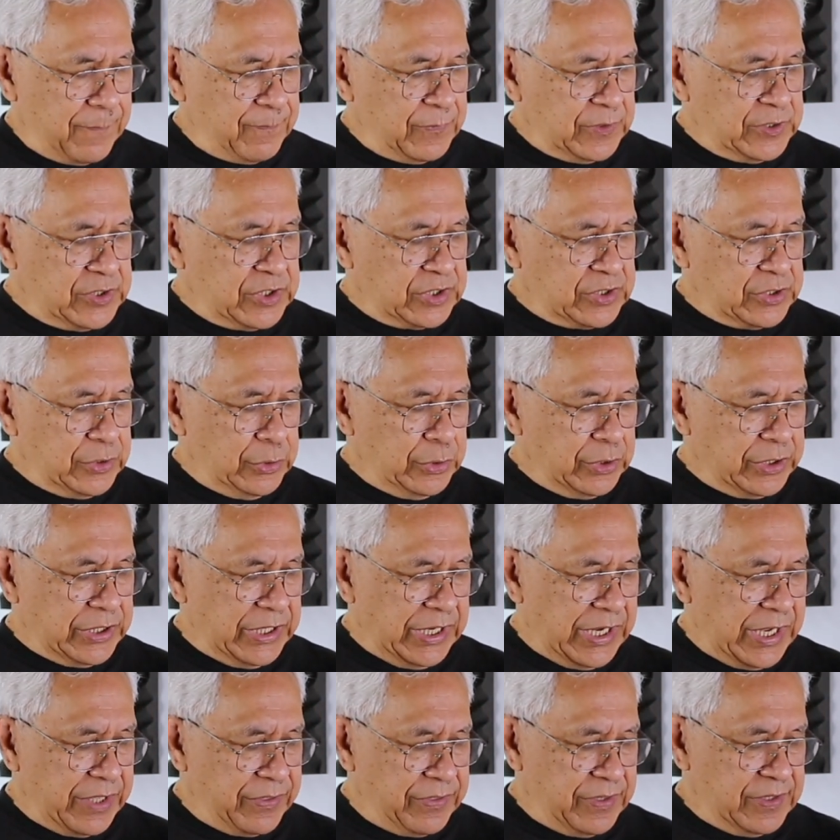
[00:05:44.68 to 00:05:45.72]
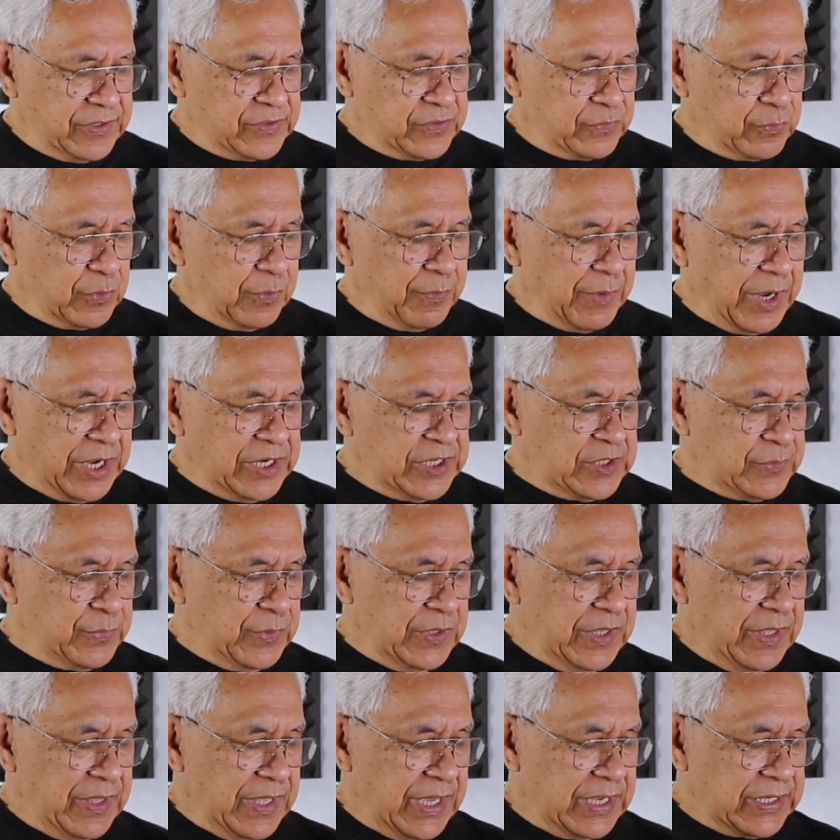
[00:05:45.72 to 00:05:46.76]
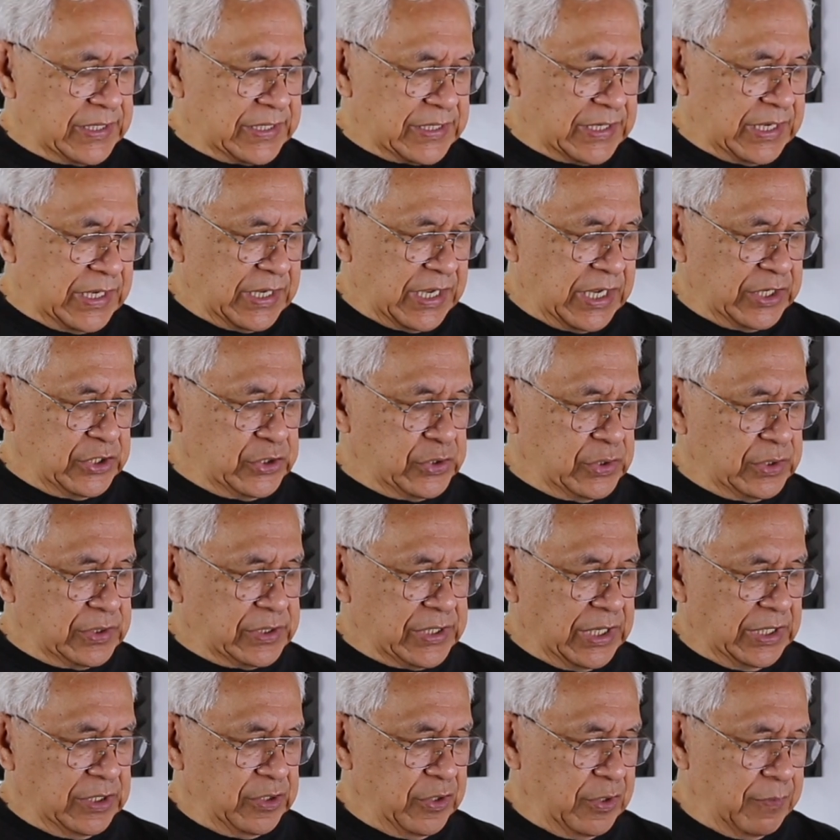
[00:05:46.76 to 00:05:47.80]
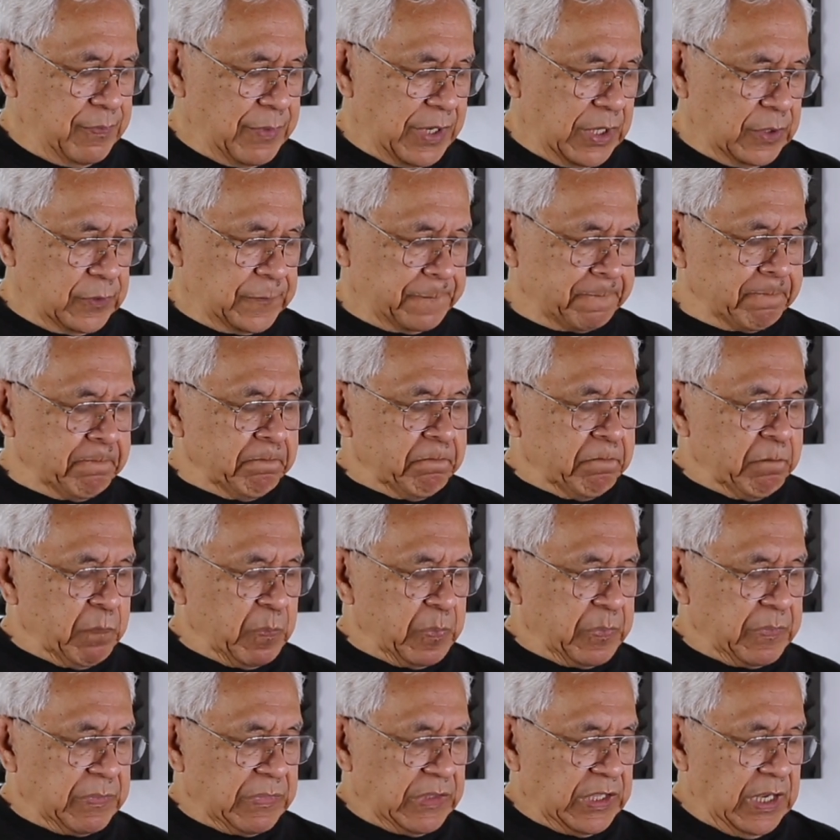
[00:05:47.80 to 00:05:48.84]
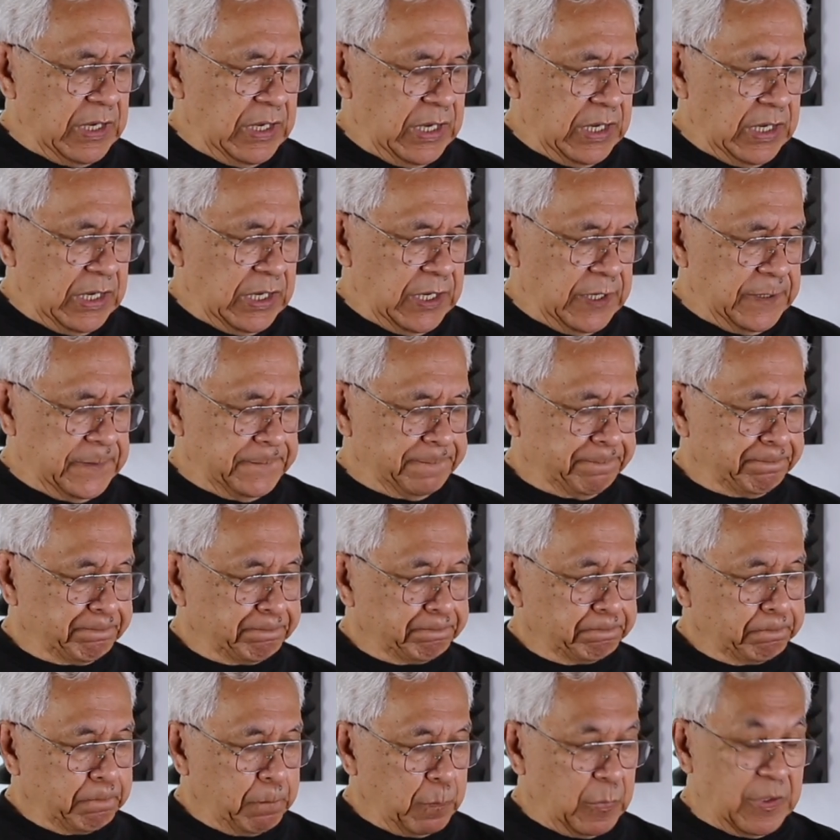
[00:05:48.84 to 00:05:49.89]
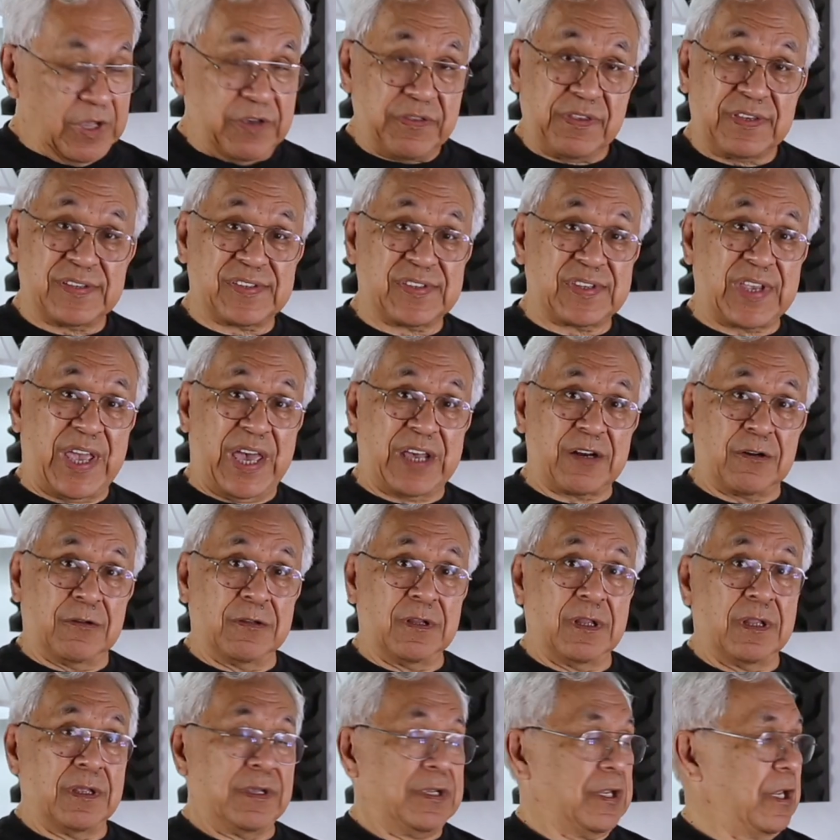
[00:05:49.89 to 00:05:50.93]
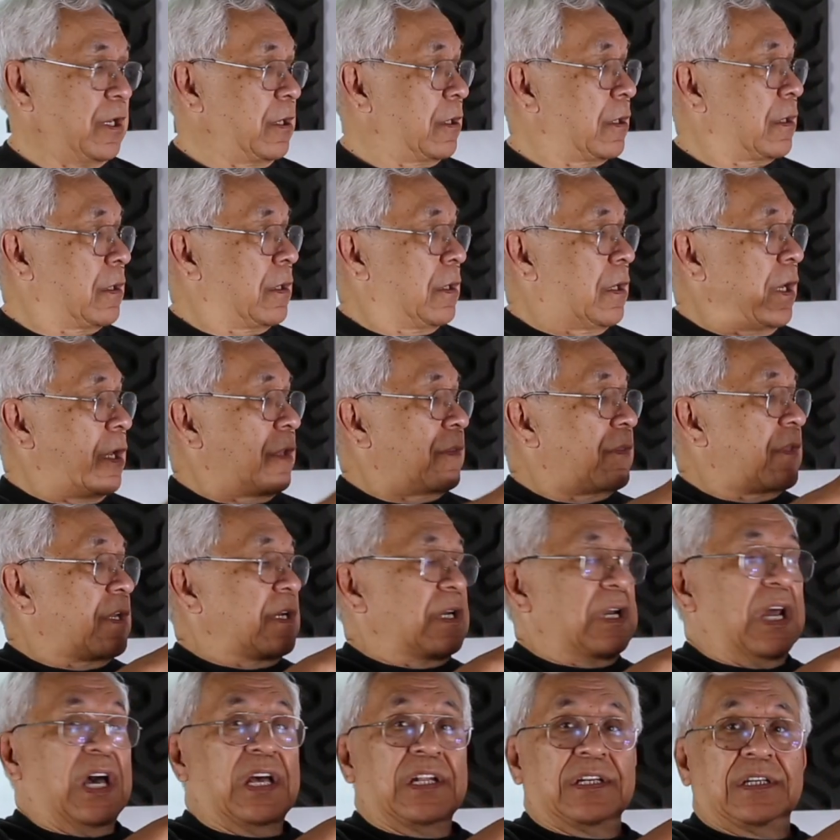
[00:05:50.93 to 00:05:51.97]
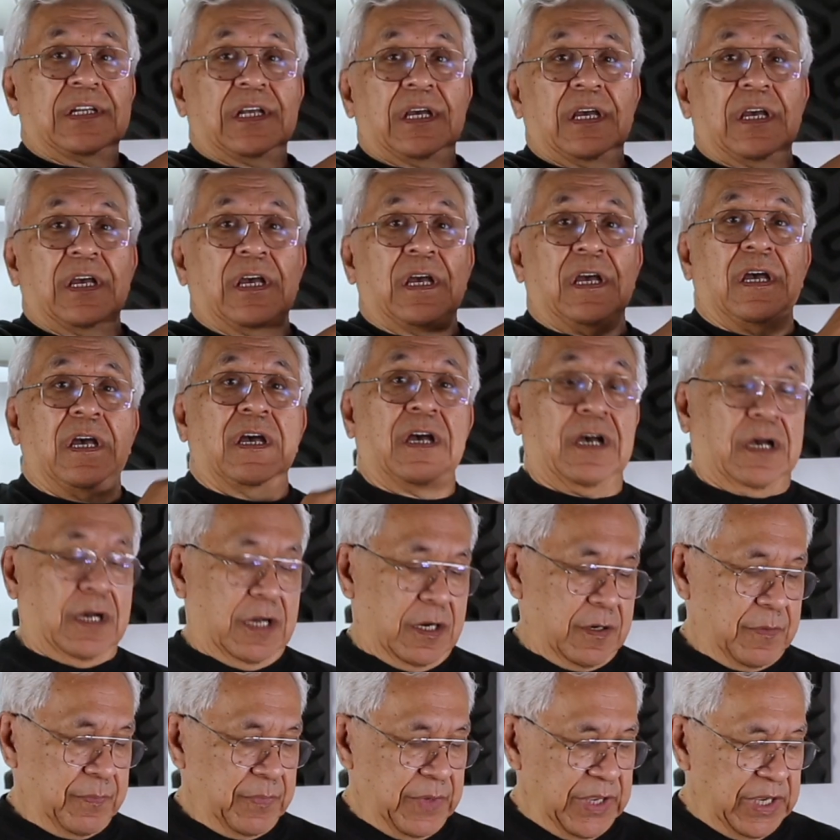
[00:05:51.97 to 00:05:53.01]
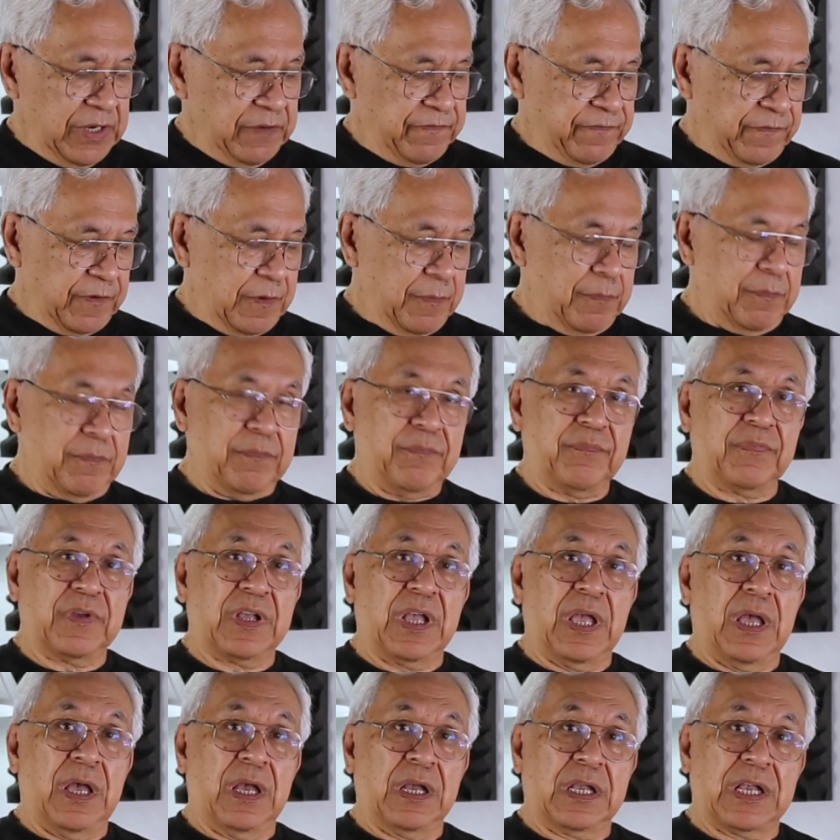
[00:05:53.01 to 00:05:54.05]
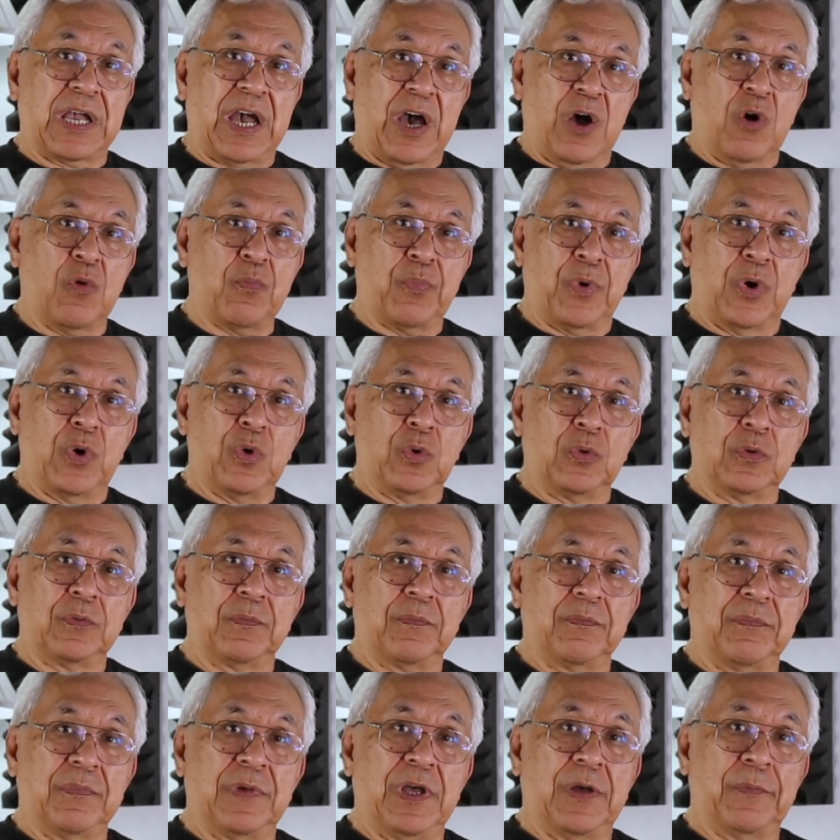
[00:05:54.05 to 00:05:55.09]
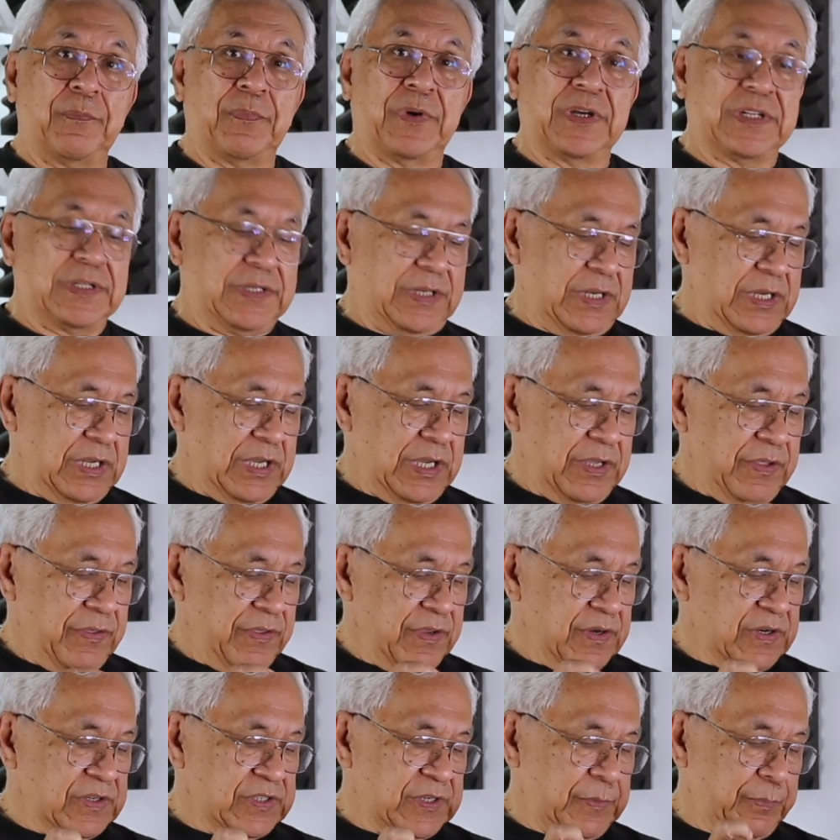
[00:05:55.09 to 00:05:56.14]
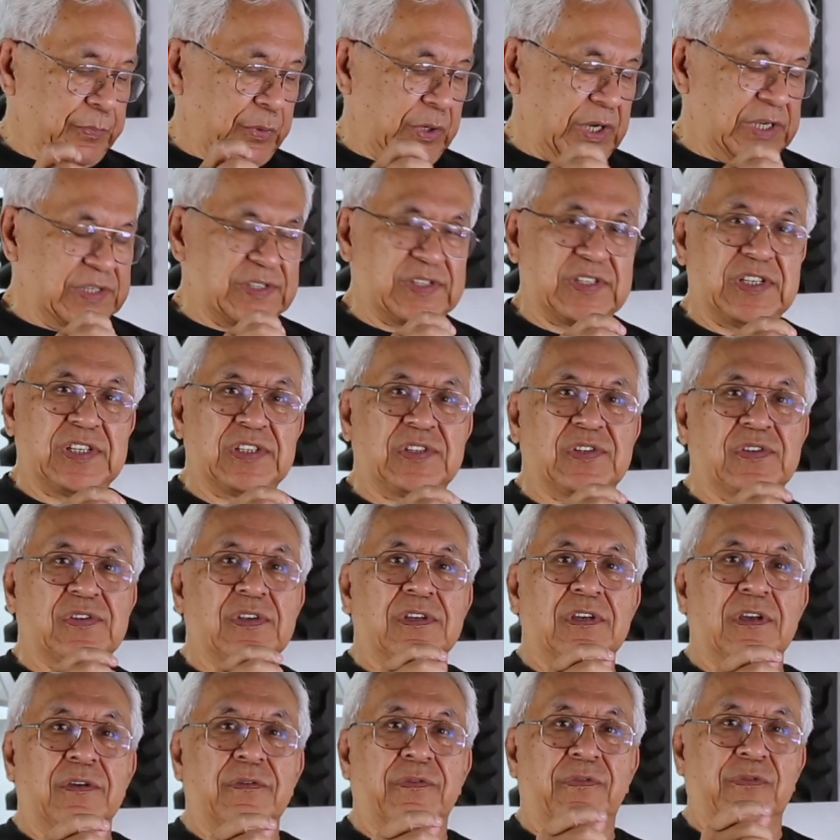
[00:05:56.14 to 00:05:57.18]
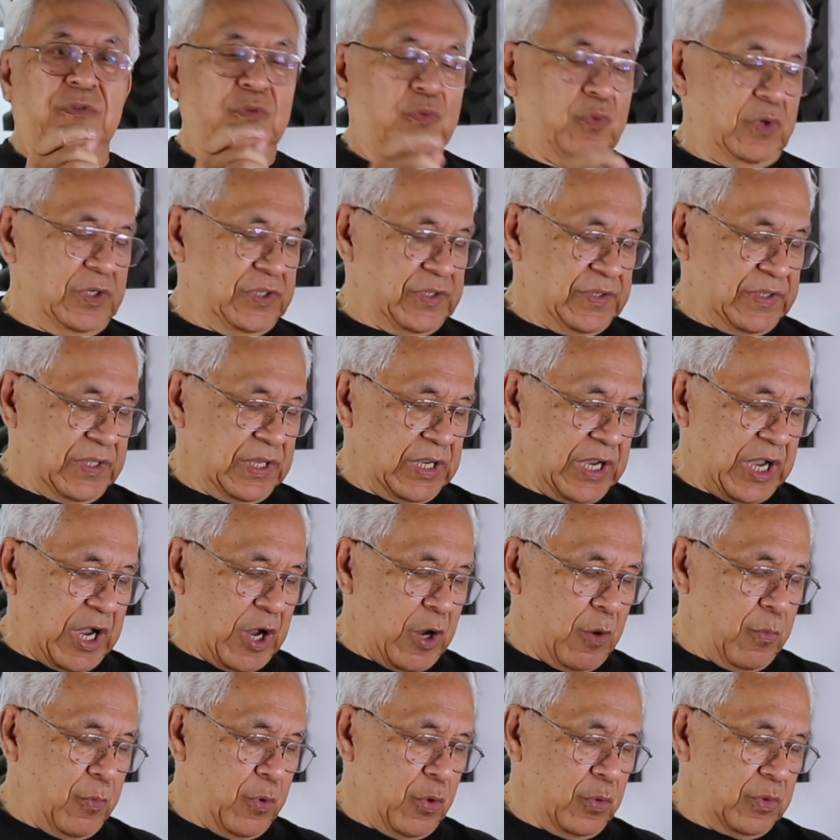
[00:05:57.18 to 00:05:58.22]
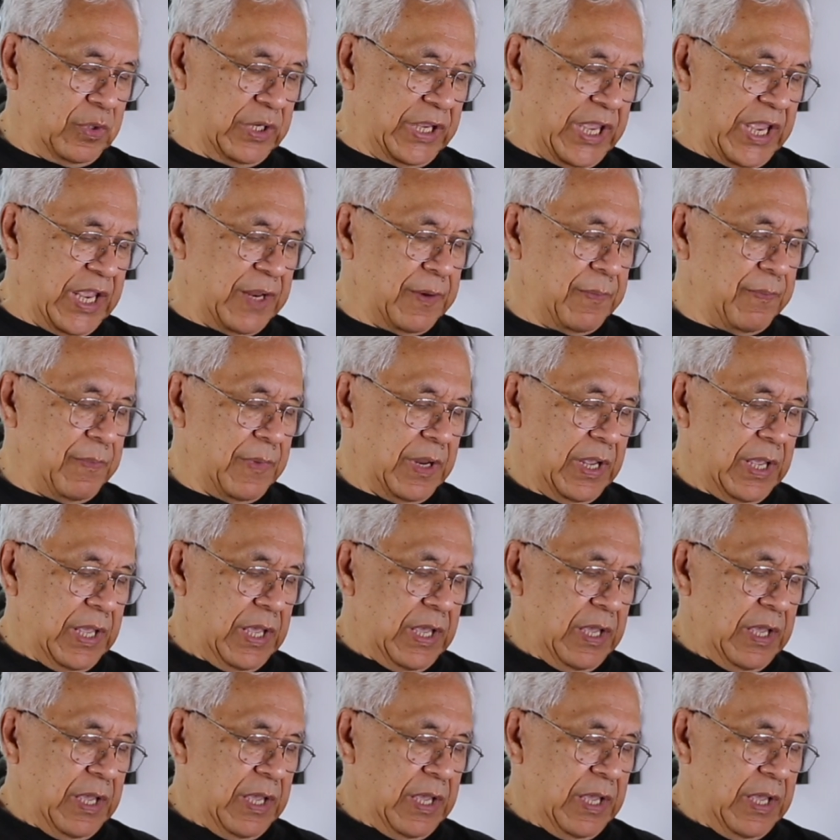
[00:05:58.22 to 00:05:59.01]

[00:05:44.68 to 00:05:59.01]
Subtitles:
just looking at this reminds me that I should tell you about the saddle here and the nut are made from cow bone, but there's a process through which the cow bone can